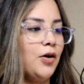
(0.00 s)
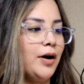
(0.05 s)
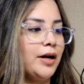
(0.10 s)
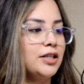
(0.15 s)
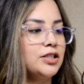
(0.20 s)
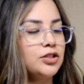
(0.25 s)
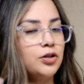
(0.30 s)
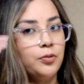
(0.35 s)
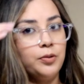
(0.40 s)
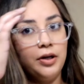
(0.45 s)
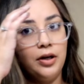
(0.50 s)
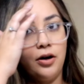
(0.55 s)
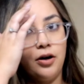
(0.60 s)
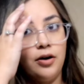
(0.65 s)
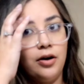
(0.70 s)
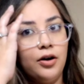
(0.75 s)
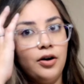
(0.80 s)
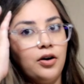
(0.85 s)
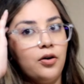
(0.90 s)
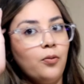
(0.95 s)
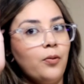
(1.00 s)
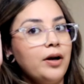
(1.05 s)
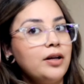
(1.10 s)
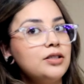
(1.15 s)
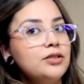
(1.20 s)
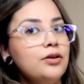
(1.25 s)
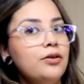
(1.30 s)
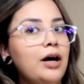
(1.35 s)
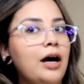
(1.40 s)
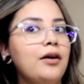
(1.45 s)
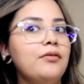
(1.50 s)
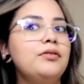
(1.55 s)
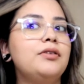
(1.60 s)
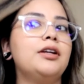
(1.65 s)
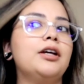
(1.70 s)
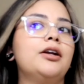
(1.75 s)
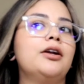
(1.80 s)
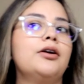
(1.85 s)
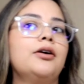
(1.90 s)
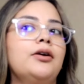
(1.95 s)
All right, so we are on our way to have
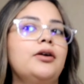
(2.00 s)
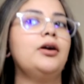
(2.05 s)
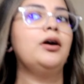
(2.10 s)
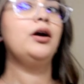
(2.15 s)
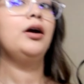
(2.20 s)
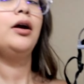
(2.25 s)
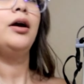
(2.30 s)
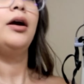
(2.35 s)
dinner.